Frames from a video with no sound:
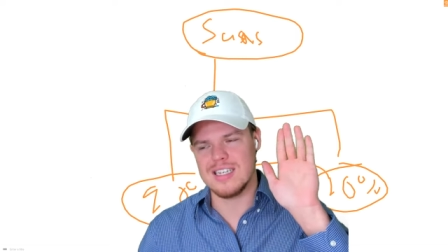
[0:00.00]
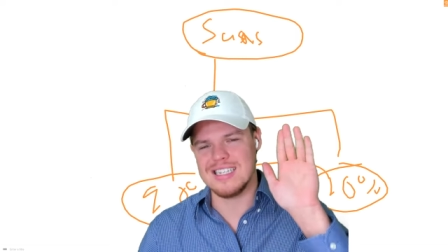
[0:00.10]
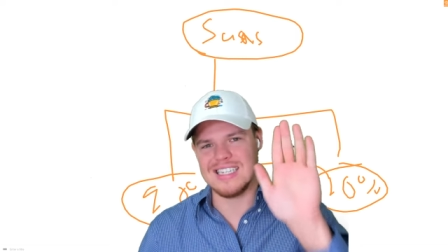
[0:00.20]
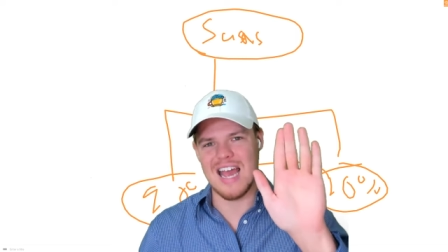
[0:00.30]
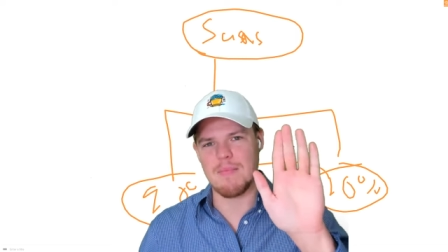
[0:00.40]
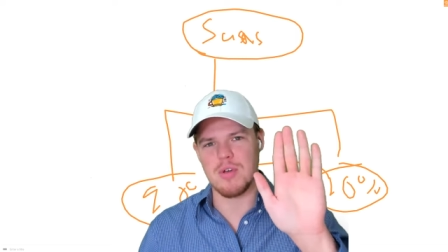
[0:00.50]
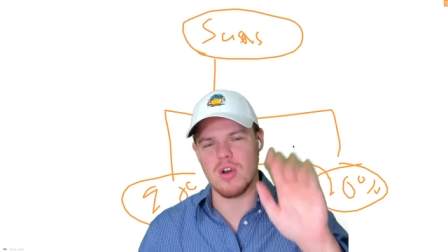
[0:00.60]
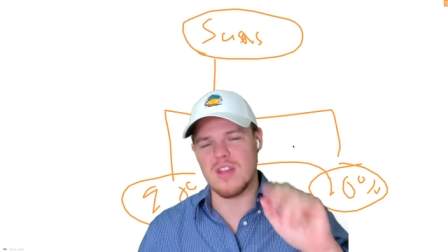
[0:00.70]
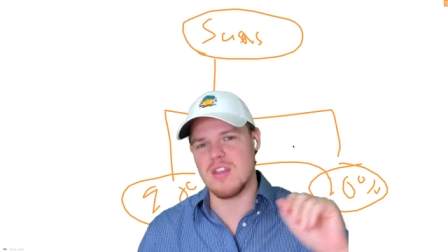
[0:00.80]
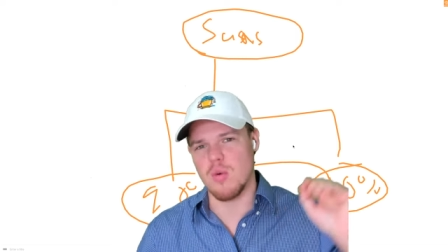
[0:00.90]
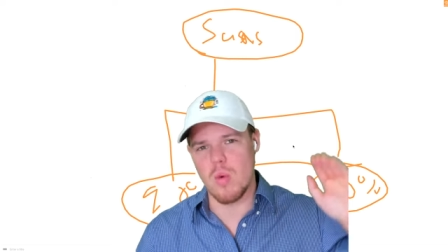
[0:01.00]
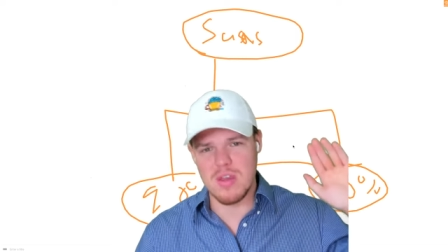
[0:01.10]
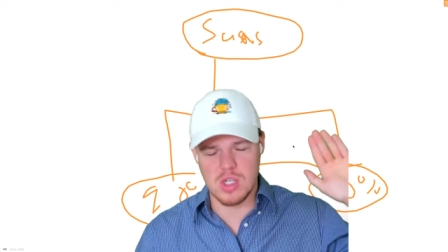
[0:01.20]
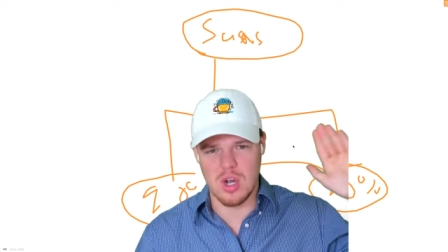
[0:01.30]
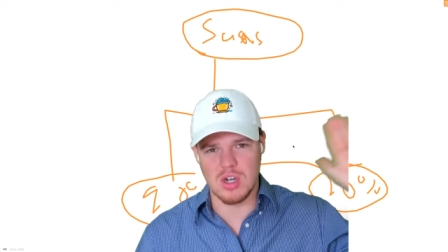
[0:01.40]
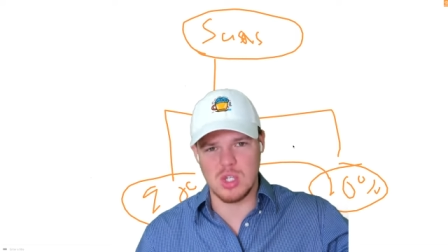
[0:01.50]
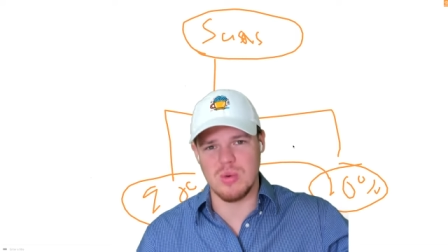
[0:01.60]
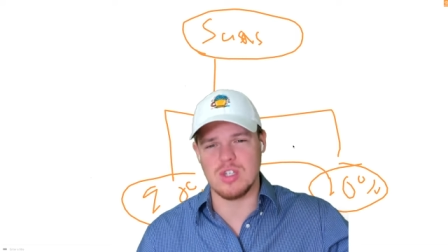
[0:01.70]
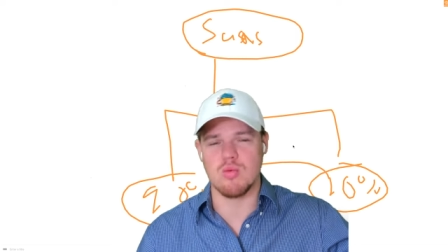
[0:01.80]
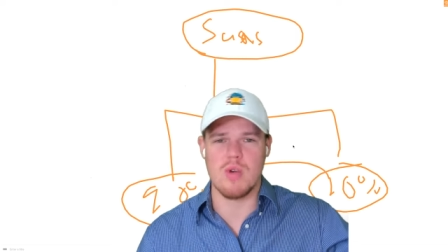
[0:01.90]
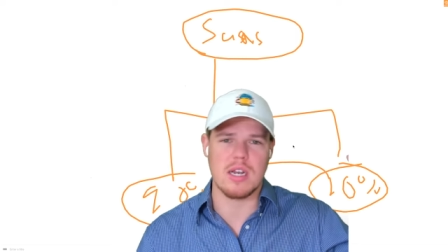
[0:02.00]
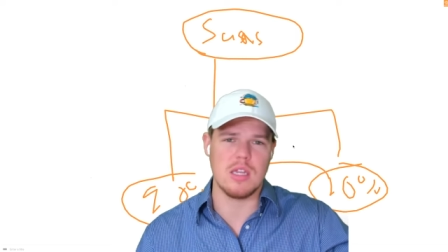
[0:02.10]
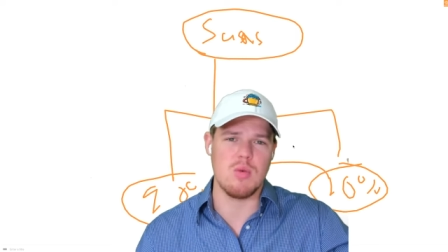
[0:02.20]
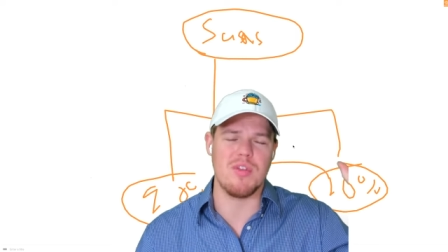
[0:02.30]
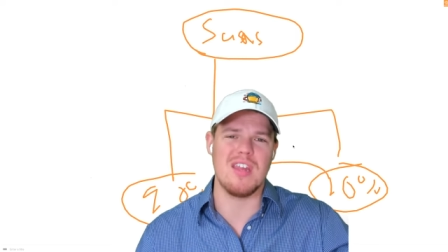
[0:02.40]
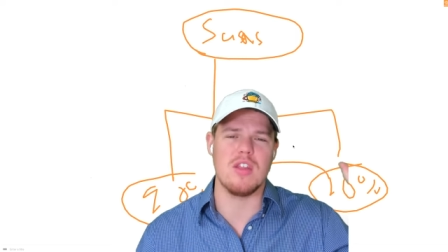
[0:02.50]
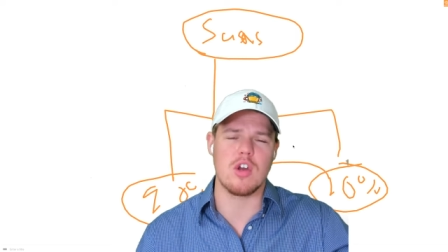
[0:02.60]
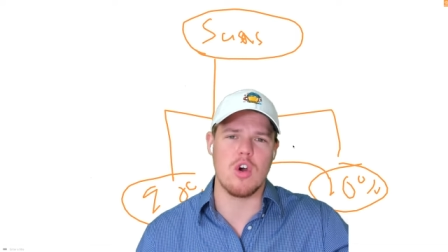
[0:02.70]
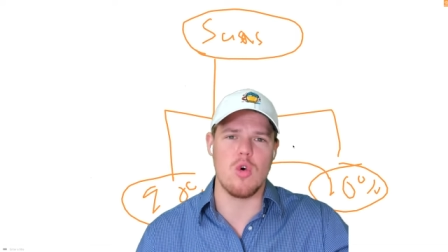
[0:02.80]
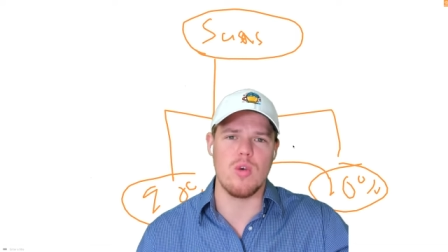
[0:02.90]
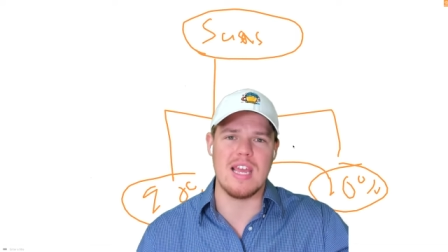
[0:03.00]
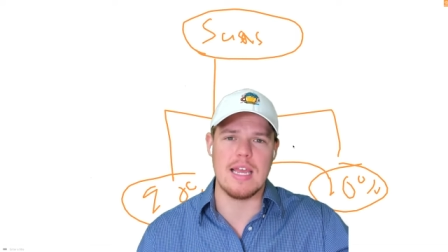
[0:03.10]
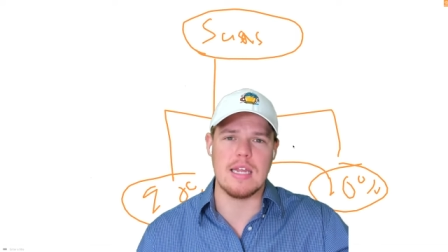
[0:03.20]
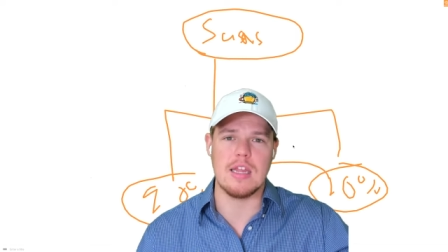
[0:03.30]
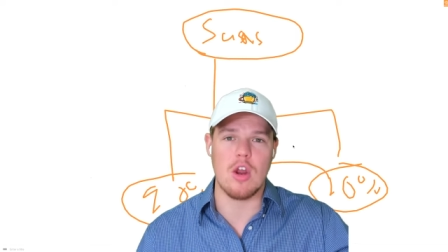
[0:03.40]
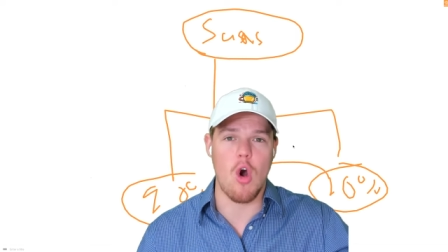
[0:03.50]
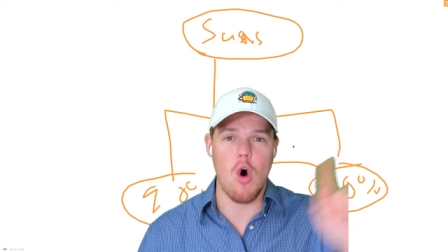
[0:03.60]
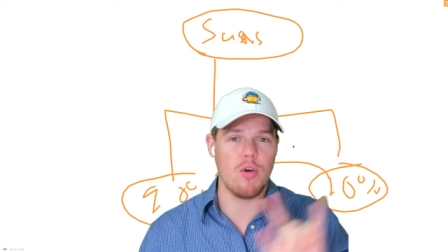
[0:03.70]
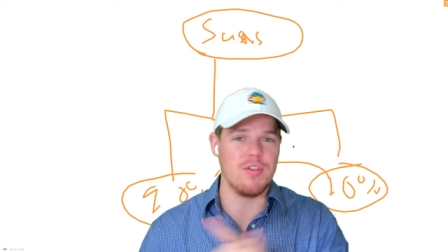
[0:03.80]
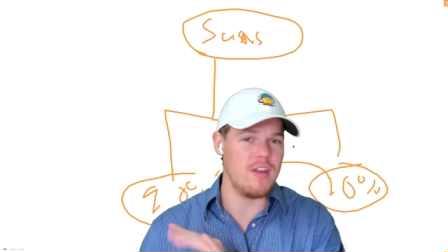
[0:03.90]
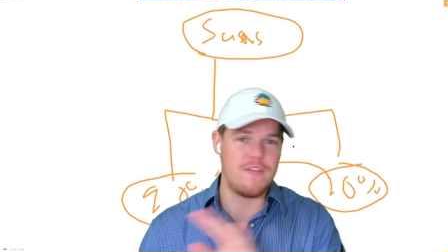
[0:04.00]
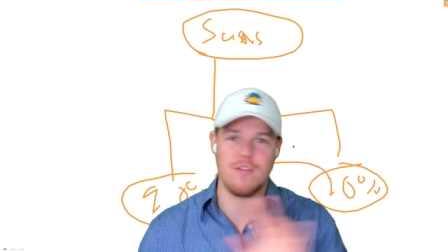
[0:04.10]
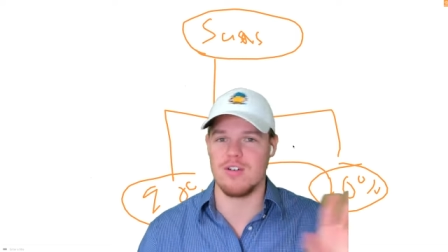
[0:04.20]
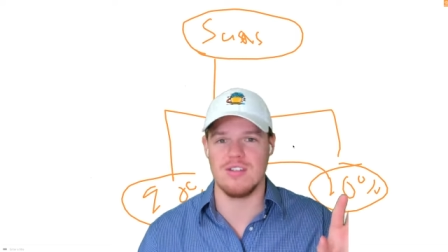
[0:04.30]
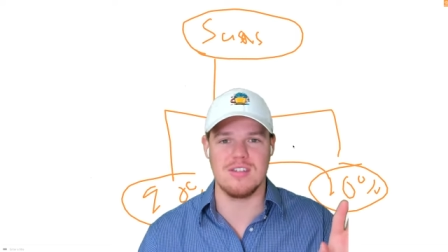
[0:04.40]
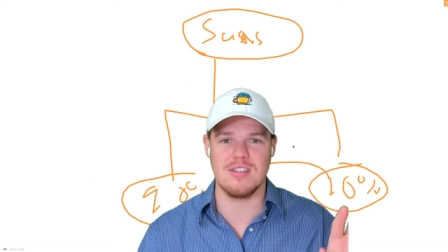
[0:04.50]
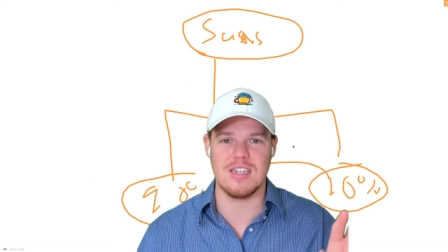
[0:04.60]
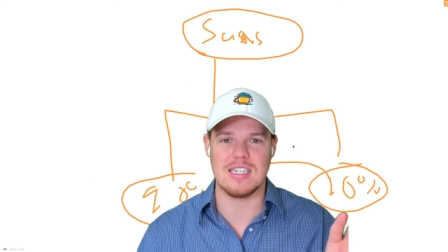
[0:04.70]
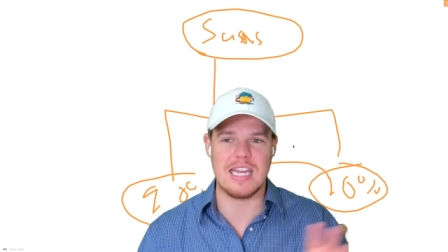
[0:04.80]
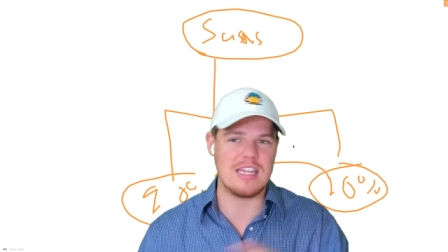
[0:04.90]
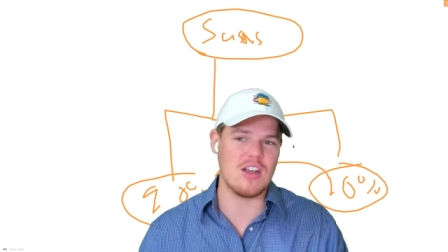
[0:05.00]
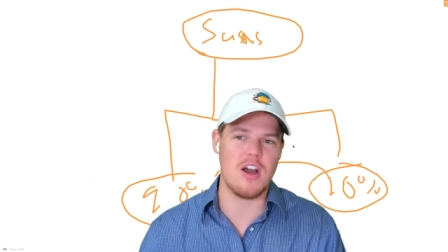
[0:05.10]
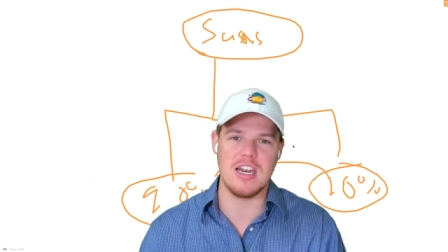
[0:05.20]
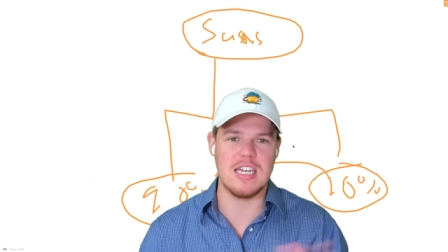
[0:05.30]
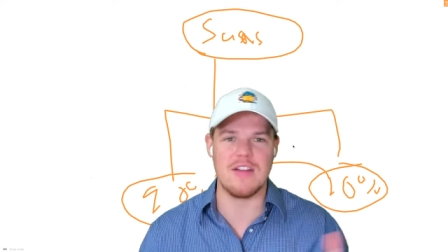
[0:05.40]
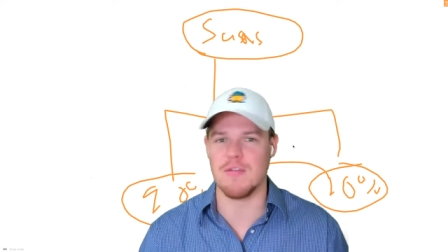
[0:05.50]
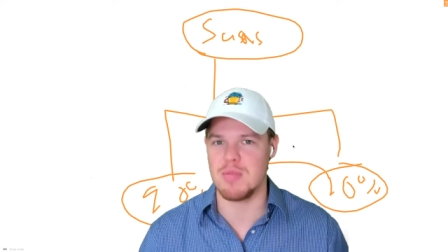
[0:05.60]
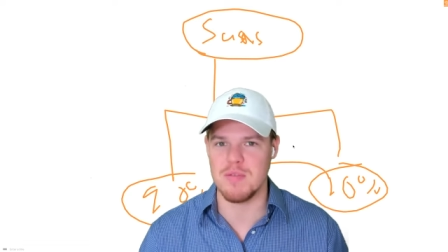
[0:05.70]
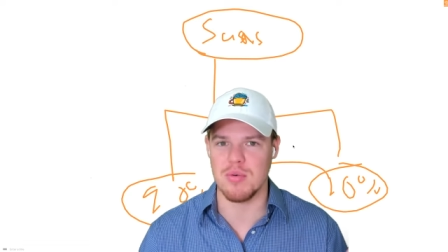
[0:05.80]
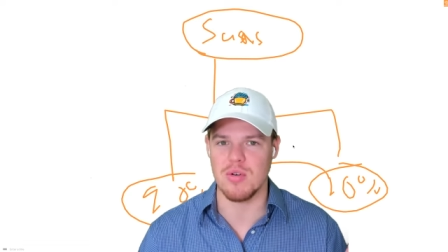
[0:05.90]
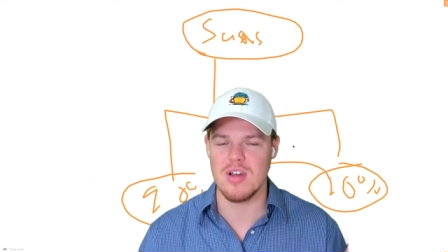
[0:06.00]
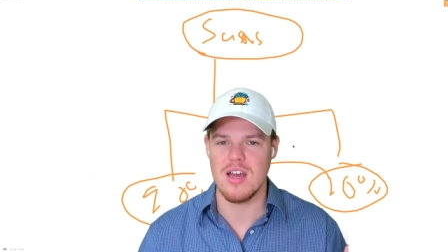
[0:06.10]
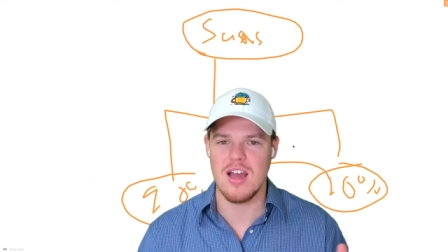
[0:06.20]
Zapier, and then the way you talk to it directly within the code, they're all different. It's like talking to different people.